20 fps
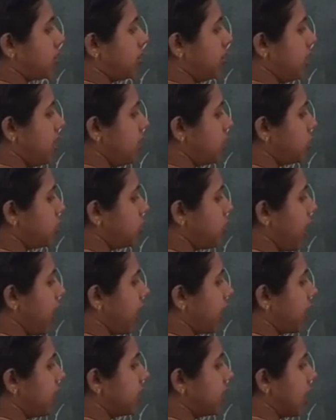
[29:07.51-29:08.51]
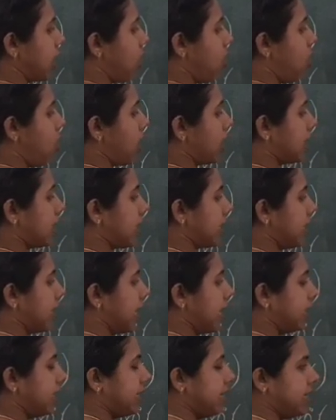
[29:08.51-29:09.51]
These two angles are
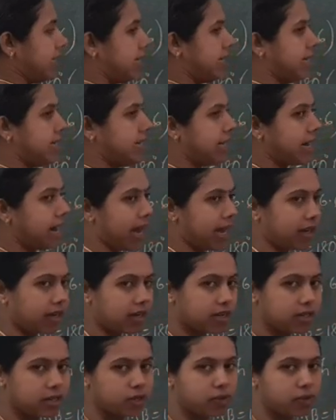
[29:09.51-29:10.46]
alternate interior angles.